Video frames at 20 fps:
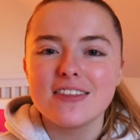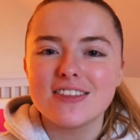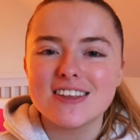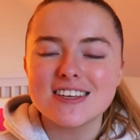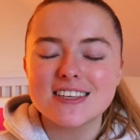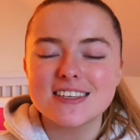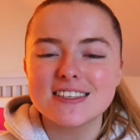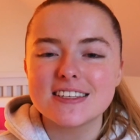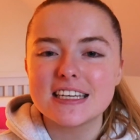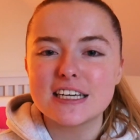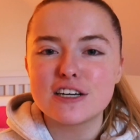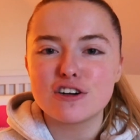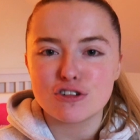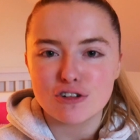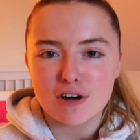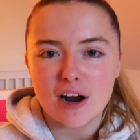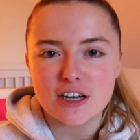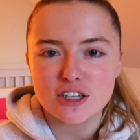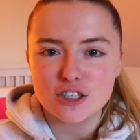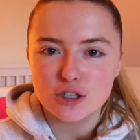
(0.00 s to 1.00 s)
this is the
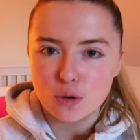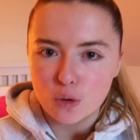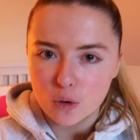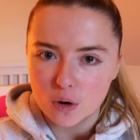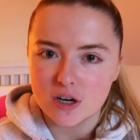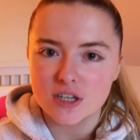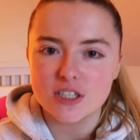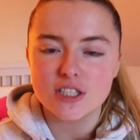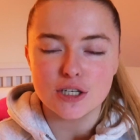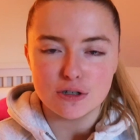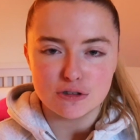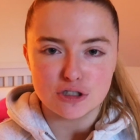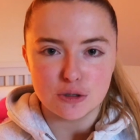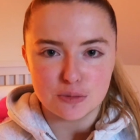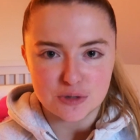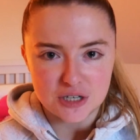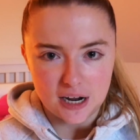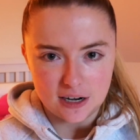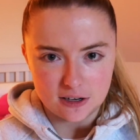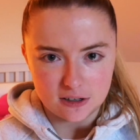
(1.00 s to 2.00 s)
Crash Course YouTube
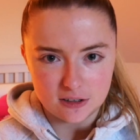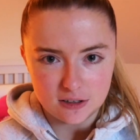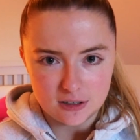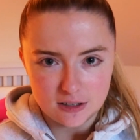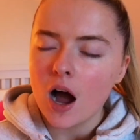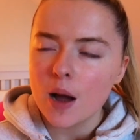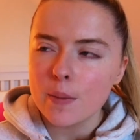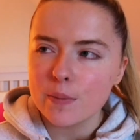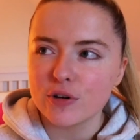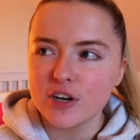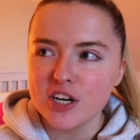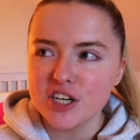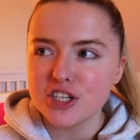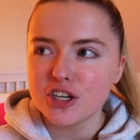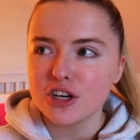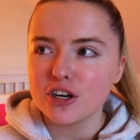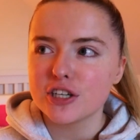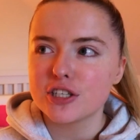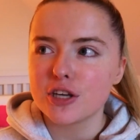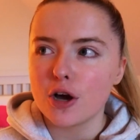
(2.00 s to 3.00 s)
channel. I'm pretty
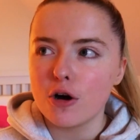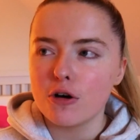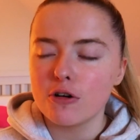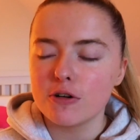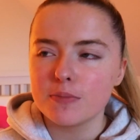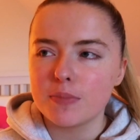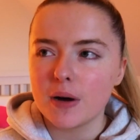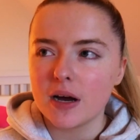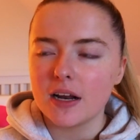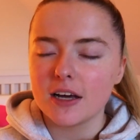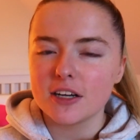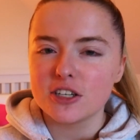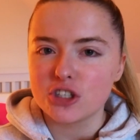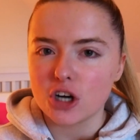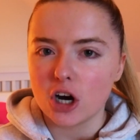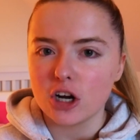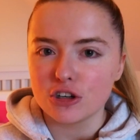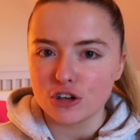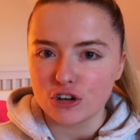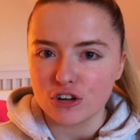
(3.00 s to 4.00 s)
sure it's owned by like
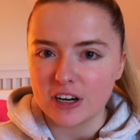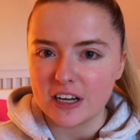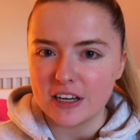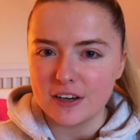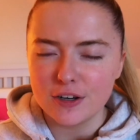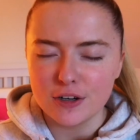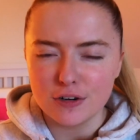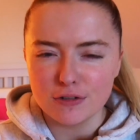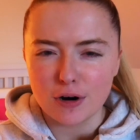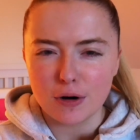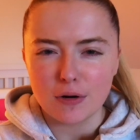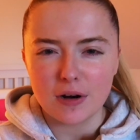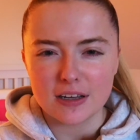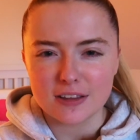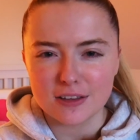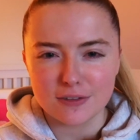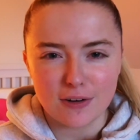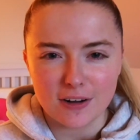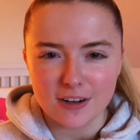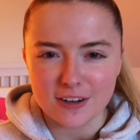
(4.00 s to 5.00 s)
John Green, who wrote like
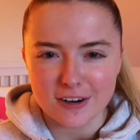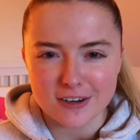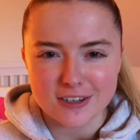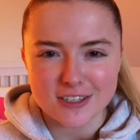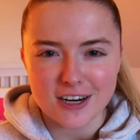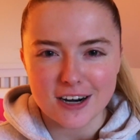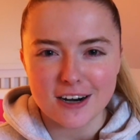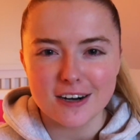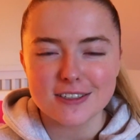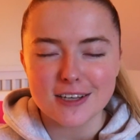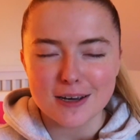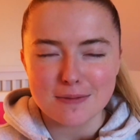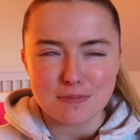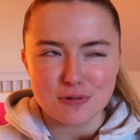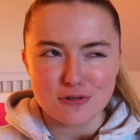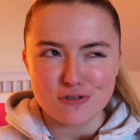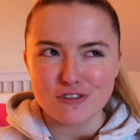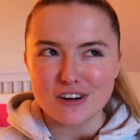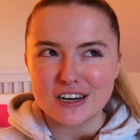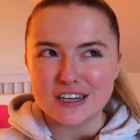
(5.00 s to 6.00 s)
The Fault in Our Stars. I'm
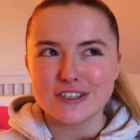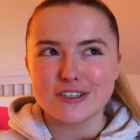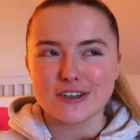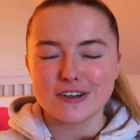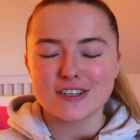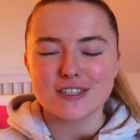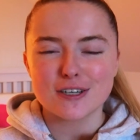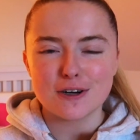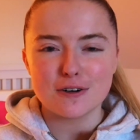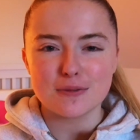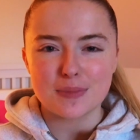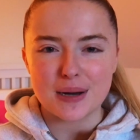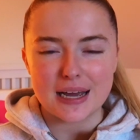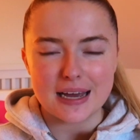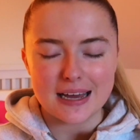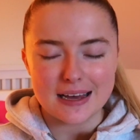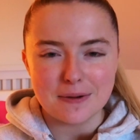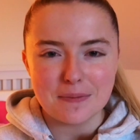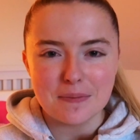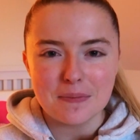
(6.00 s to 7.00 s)
pretty sure it's owned by
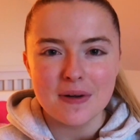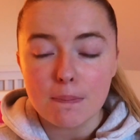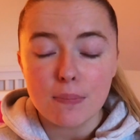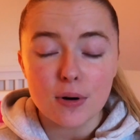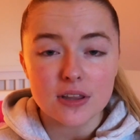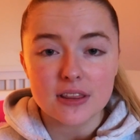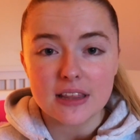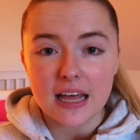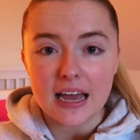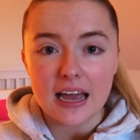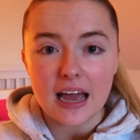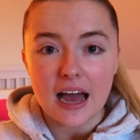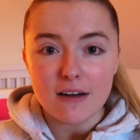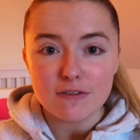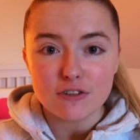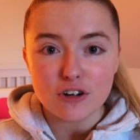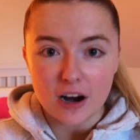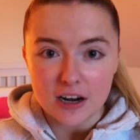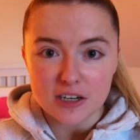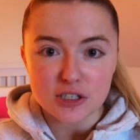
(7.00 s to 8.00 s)
him, but they
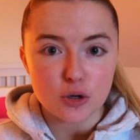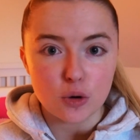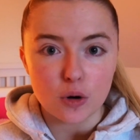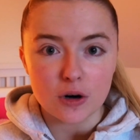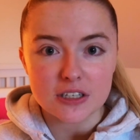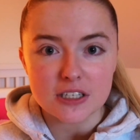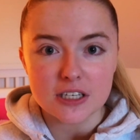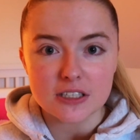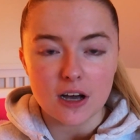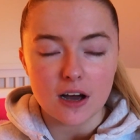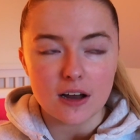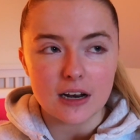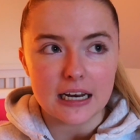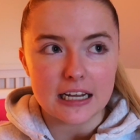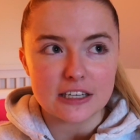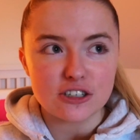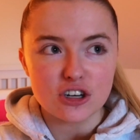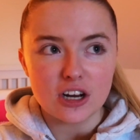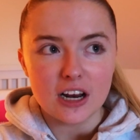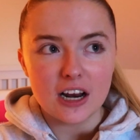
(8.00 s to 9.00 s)
have crash courses on
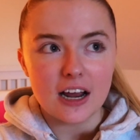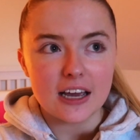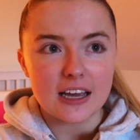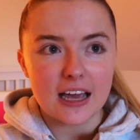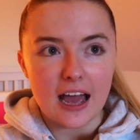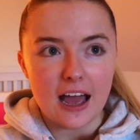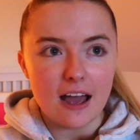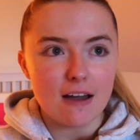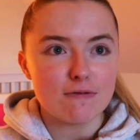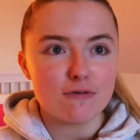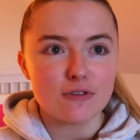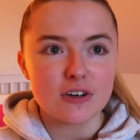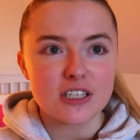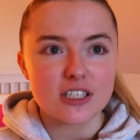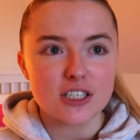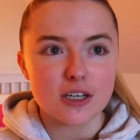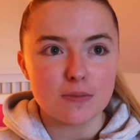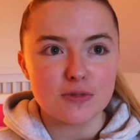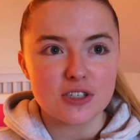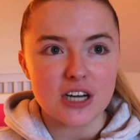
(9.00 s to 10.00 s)
literally like every
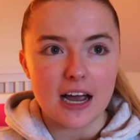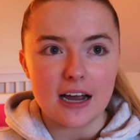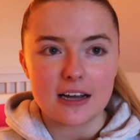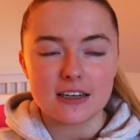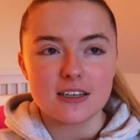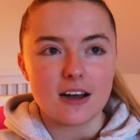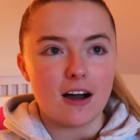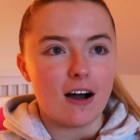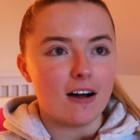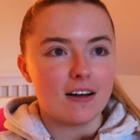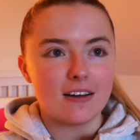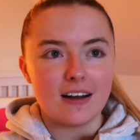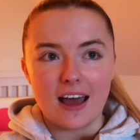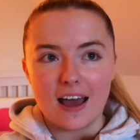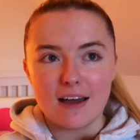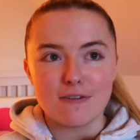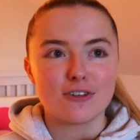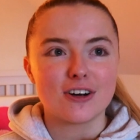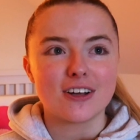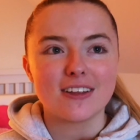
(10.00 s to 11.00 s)
subject on
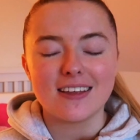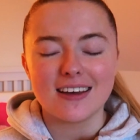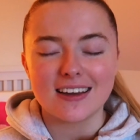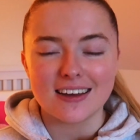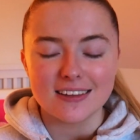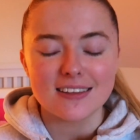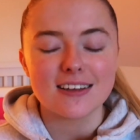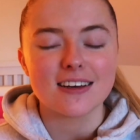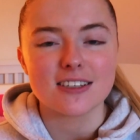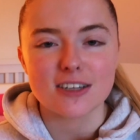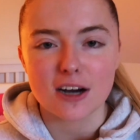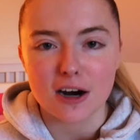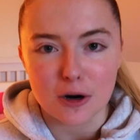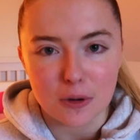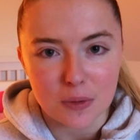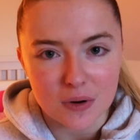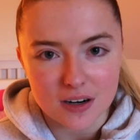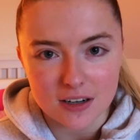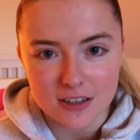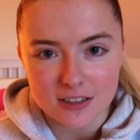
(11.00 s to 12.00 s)
everything in the entire
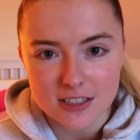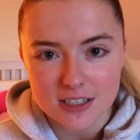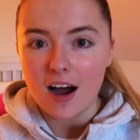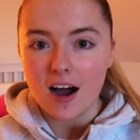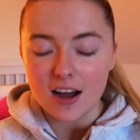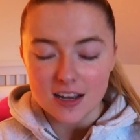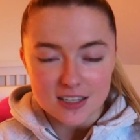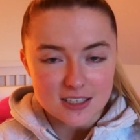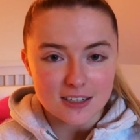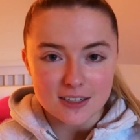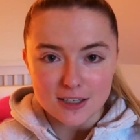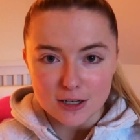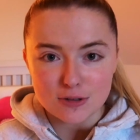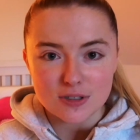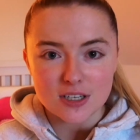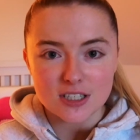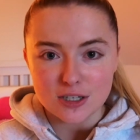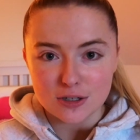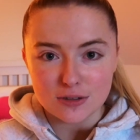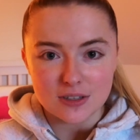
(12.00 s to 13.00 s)
world. I still use
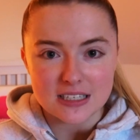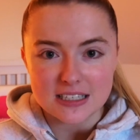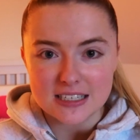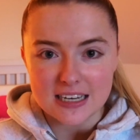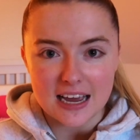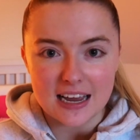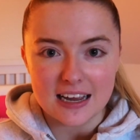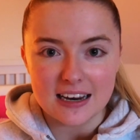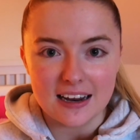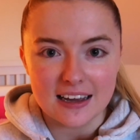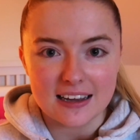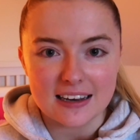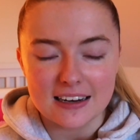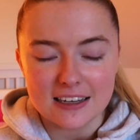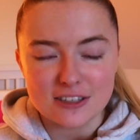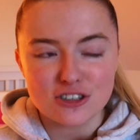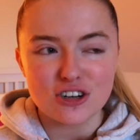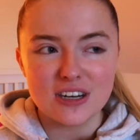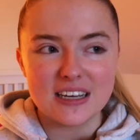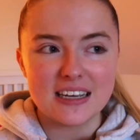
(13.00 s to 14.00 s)
it to this day, like
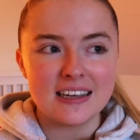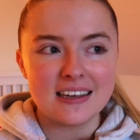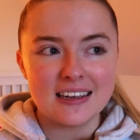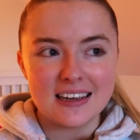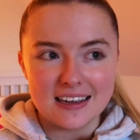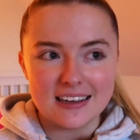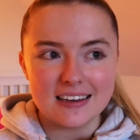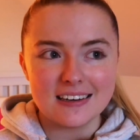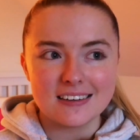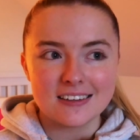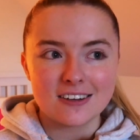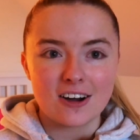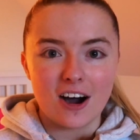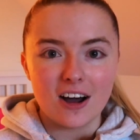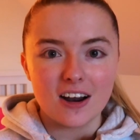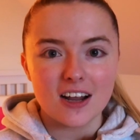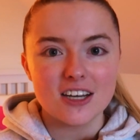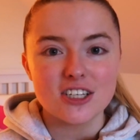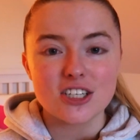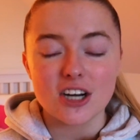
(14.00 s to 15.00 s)
literally in
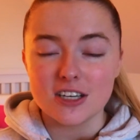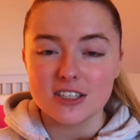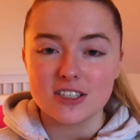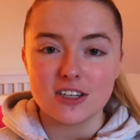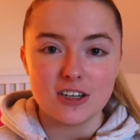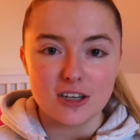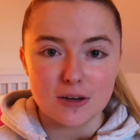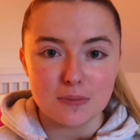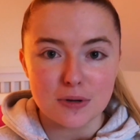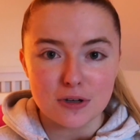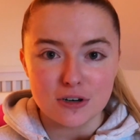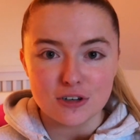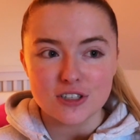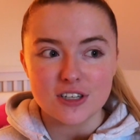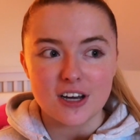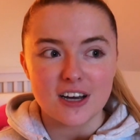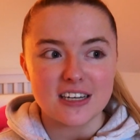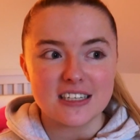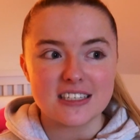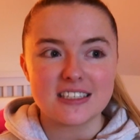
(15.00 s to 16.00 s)
college I study computer
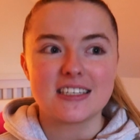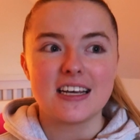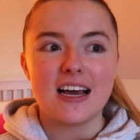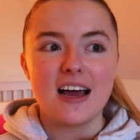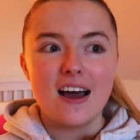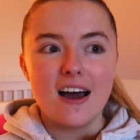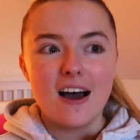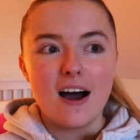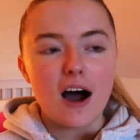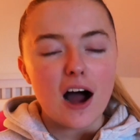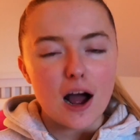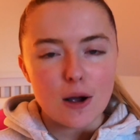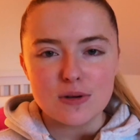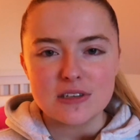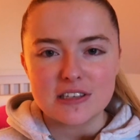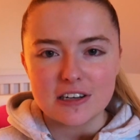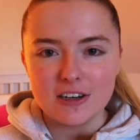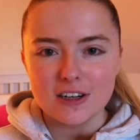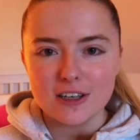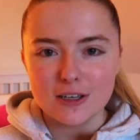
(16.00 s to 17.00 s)
science. I was
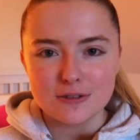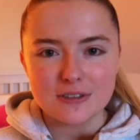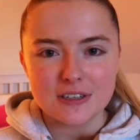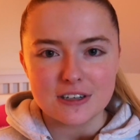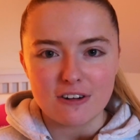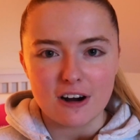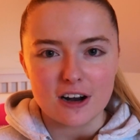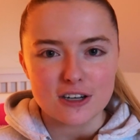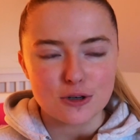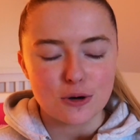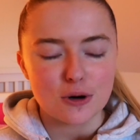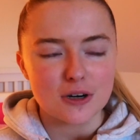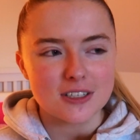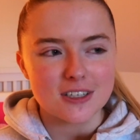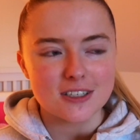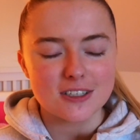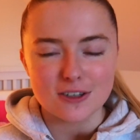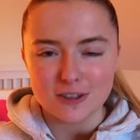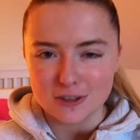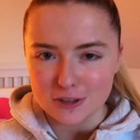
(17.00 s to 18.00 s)
literally using crash
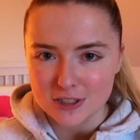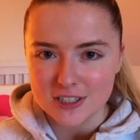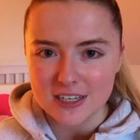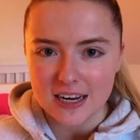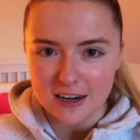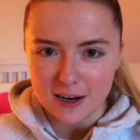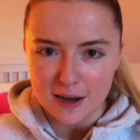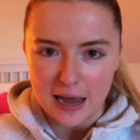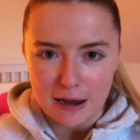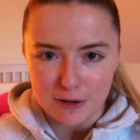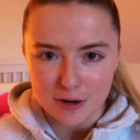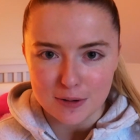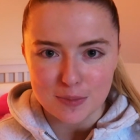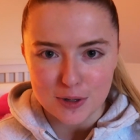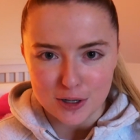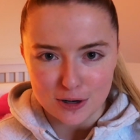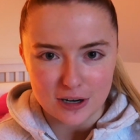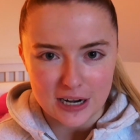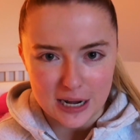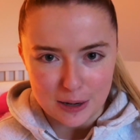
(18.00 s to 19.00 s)
courses to understand how
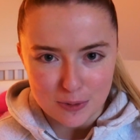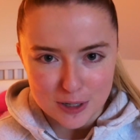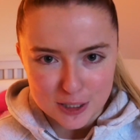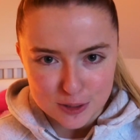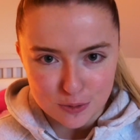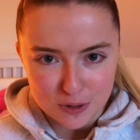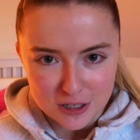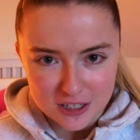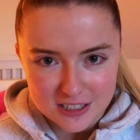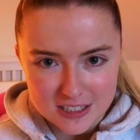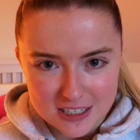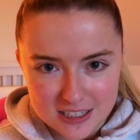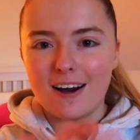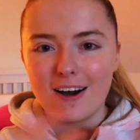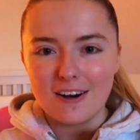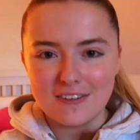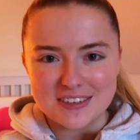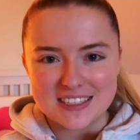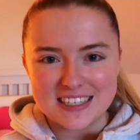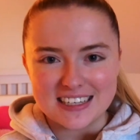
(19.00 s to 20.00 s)
computer networks worked.
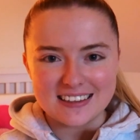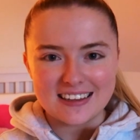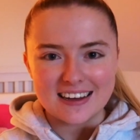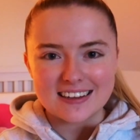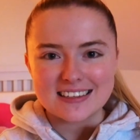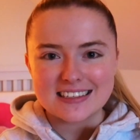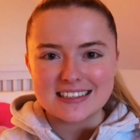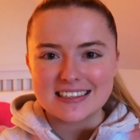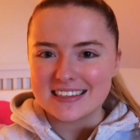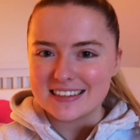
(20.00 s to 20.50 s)
Obviously that's